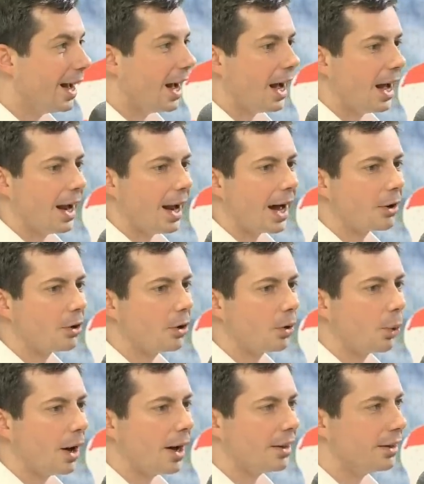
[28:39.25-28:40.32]
And I don't know
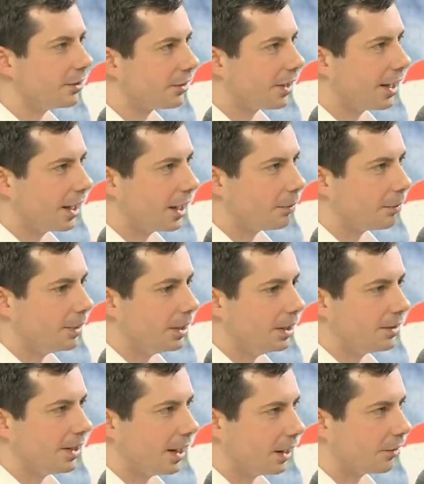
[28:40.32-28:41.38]
why this can't be
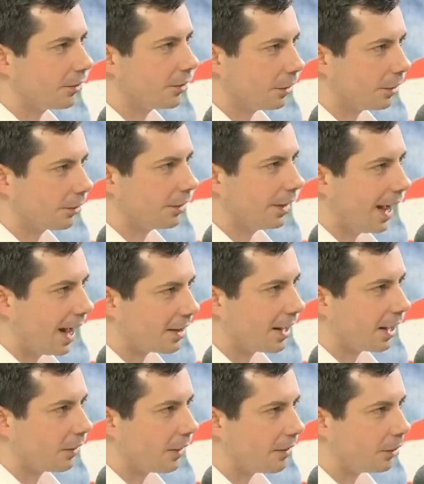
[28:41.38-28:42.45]
taken seriously at
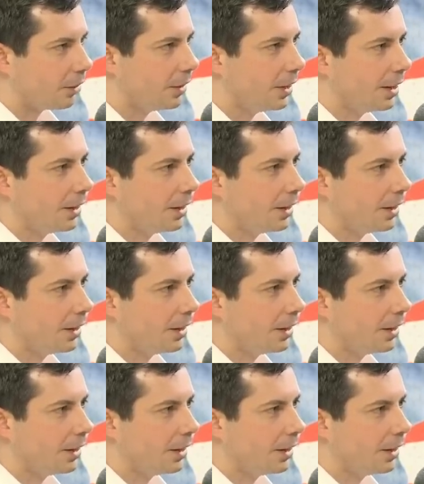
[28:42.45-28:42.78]
that level.